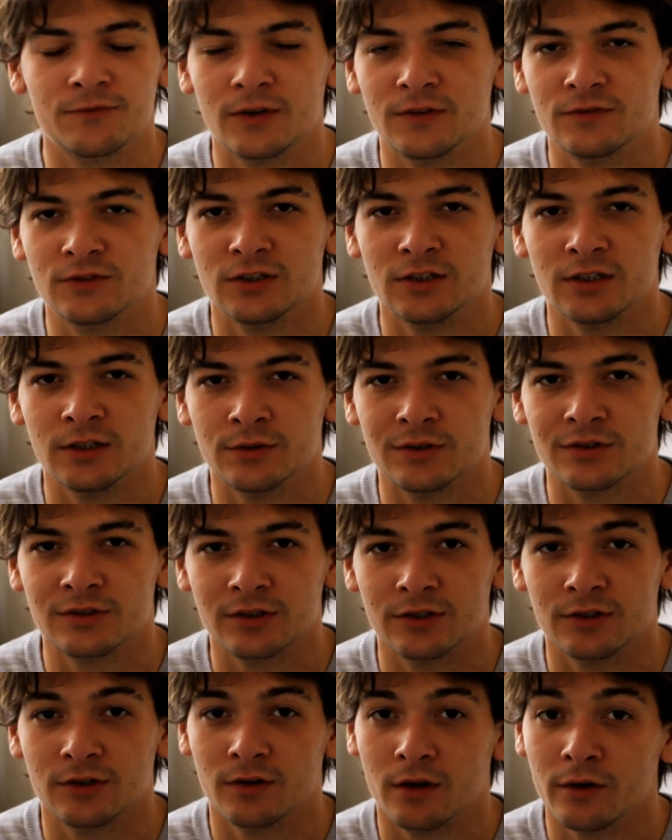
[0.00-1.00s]
50
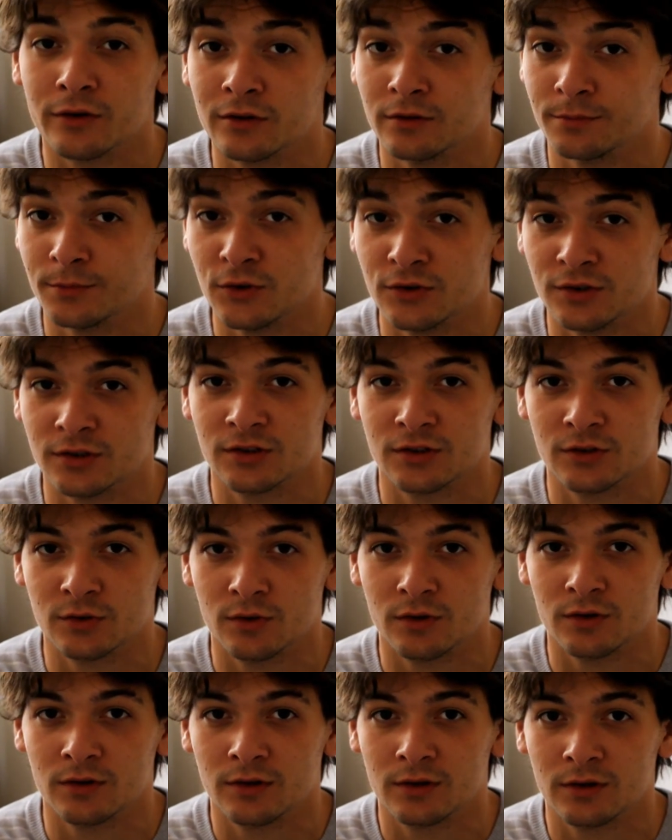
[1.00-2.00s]
euros in your local music
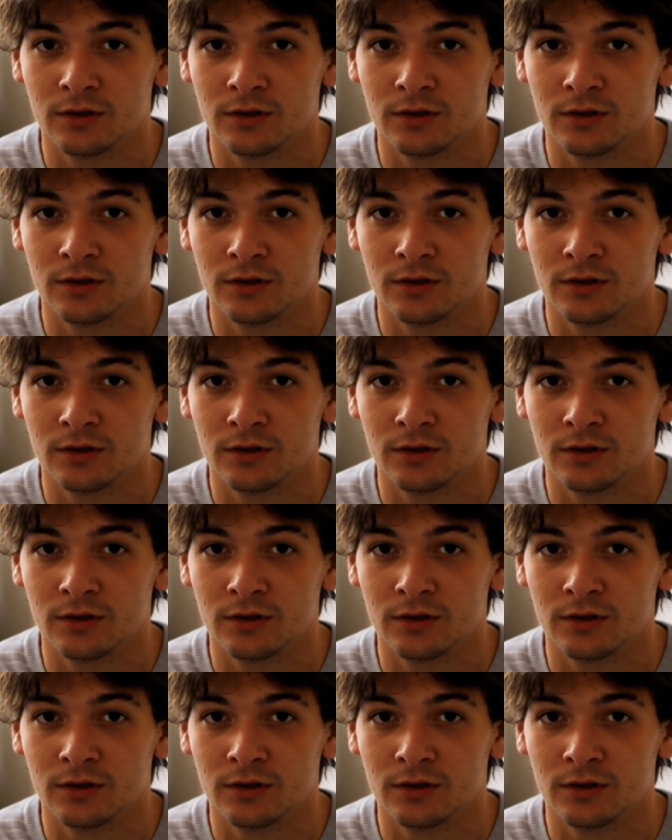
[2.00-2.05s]
store.